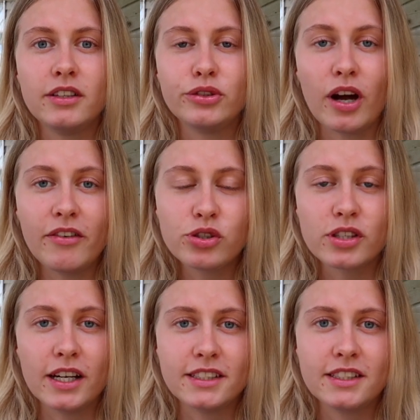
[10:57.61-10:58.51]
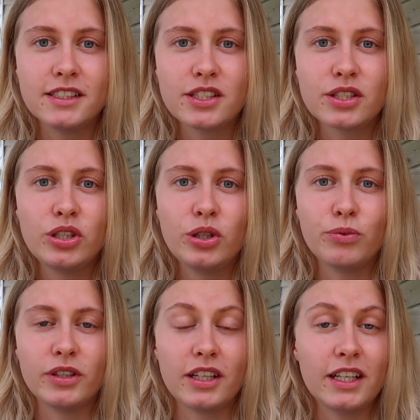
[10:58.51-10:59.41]
driver's license
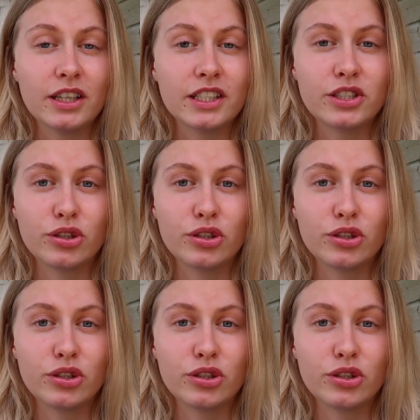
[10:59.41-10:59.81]
with an English